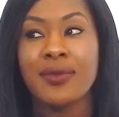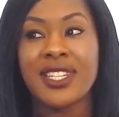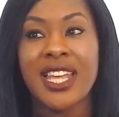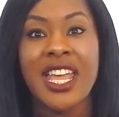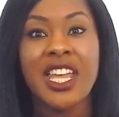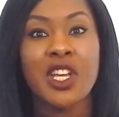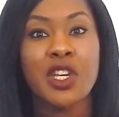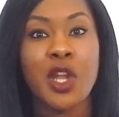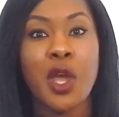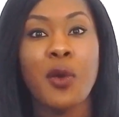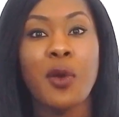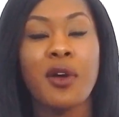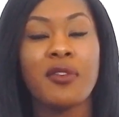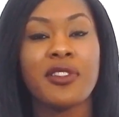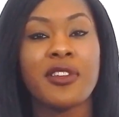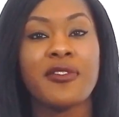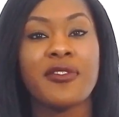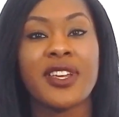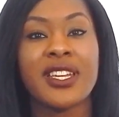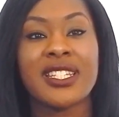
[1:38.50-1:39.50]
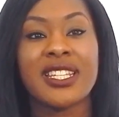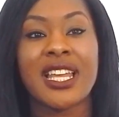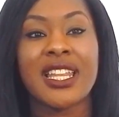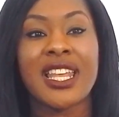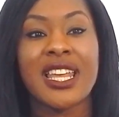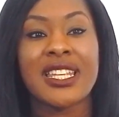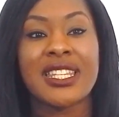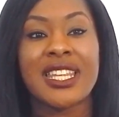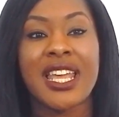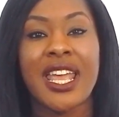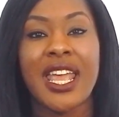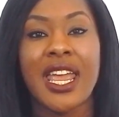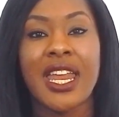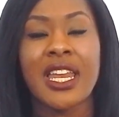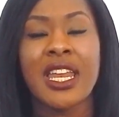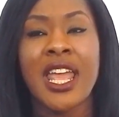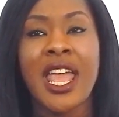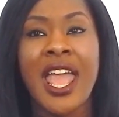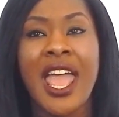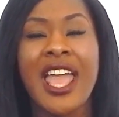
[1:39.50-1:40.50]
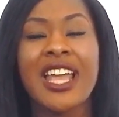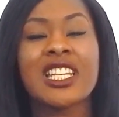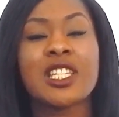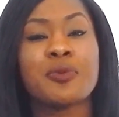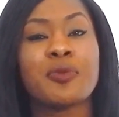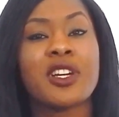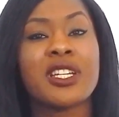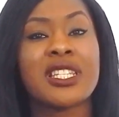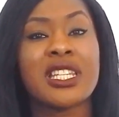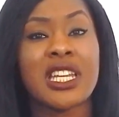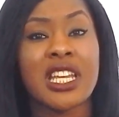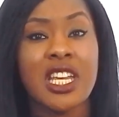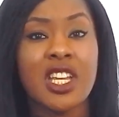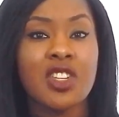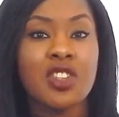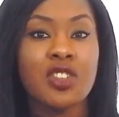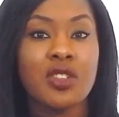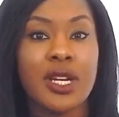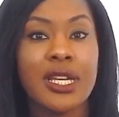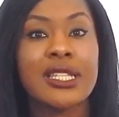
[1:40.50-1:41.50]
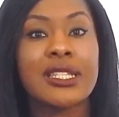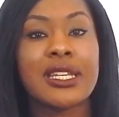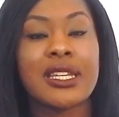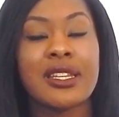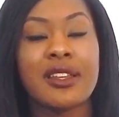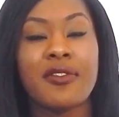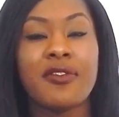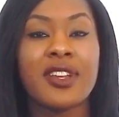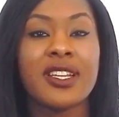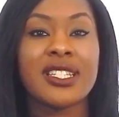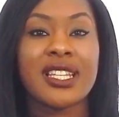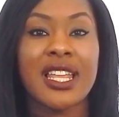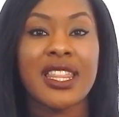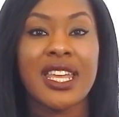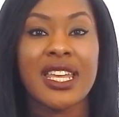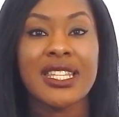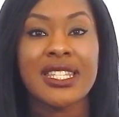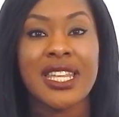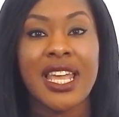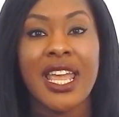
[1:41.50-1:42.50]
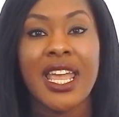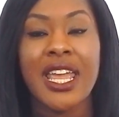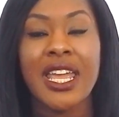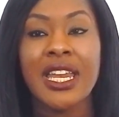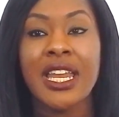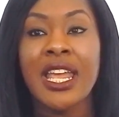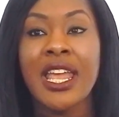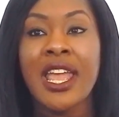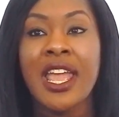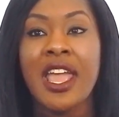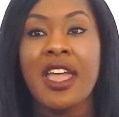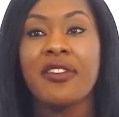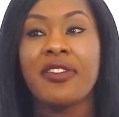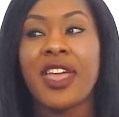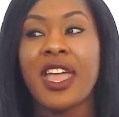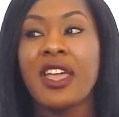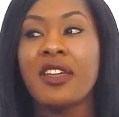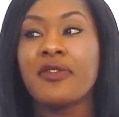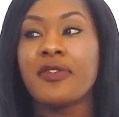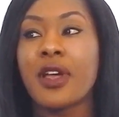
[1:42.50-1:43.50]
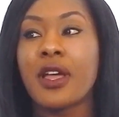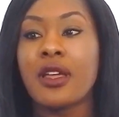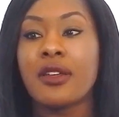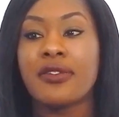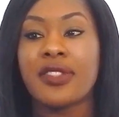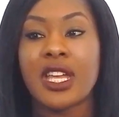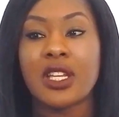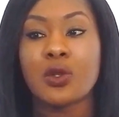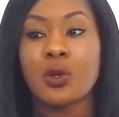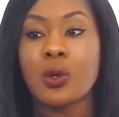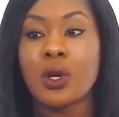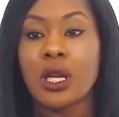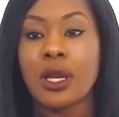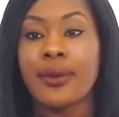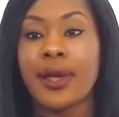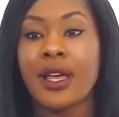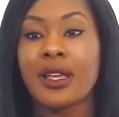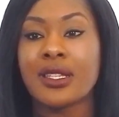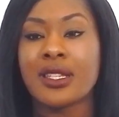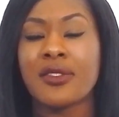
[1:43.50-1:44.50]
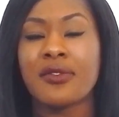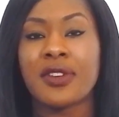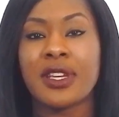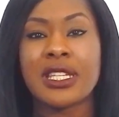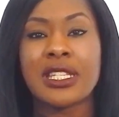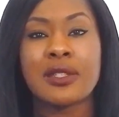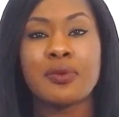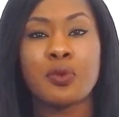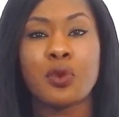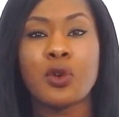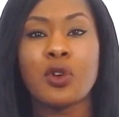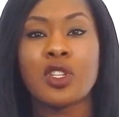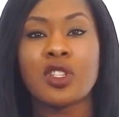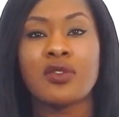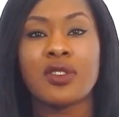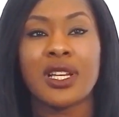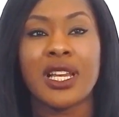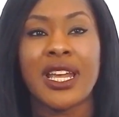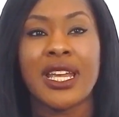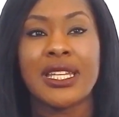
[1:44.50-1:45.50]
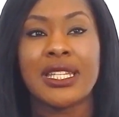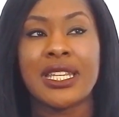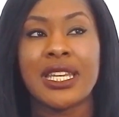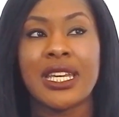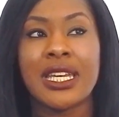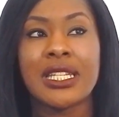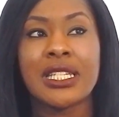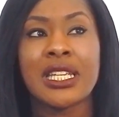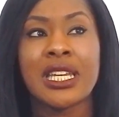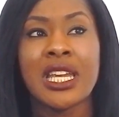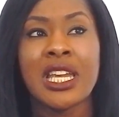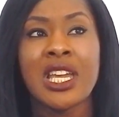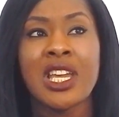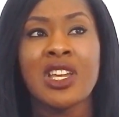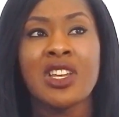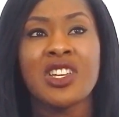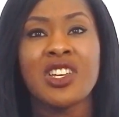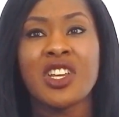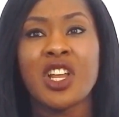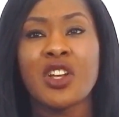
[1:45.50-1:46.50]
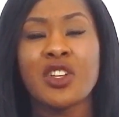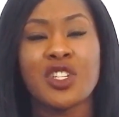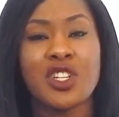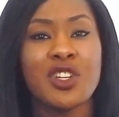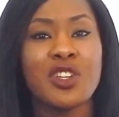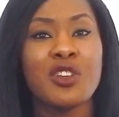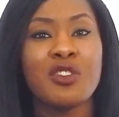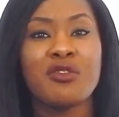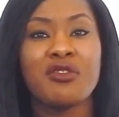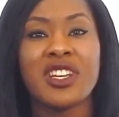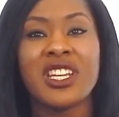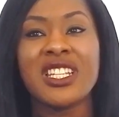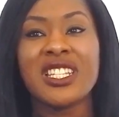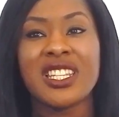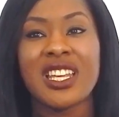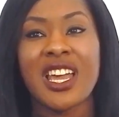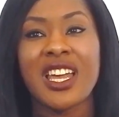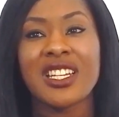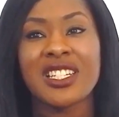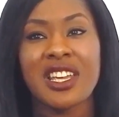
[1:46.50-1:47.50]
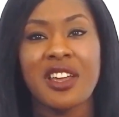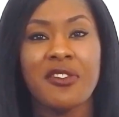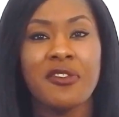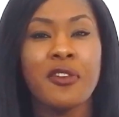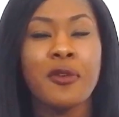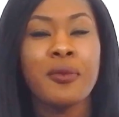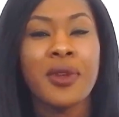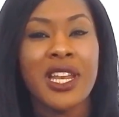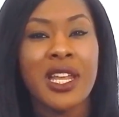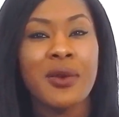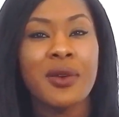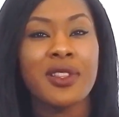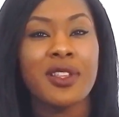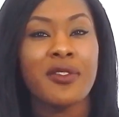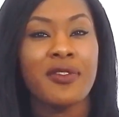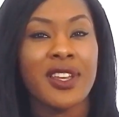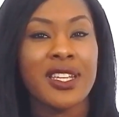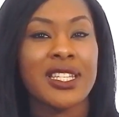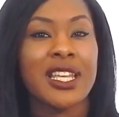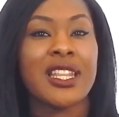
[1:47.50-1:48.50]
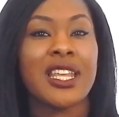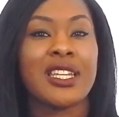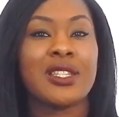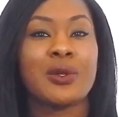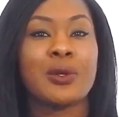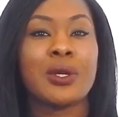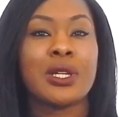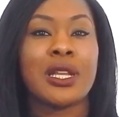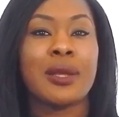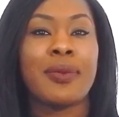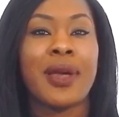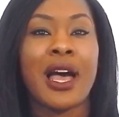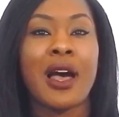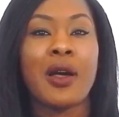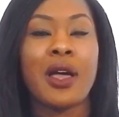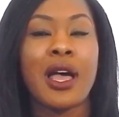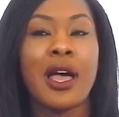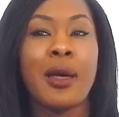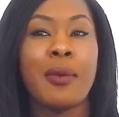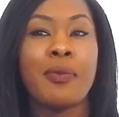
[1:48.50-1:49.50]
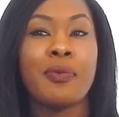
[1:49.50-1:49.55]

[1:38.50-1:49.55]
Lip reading: Take note of the things that they're saying. Express an interest in the things that they're saying. If they're talking about something sports related, you know, do your research, get familiar with the things that they're talking about.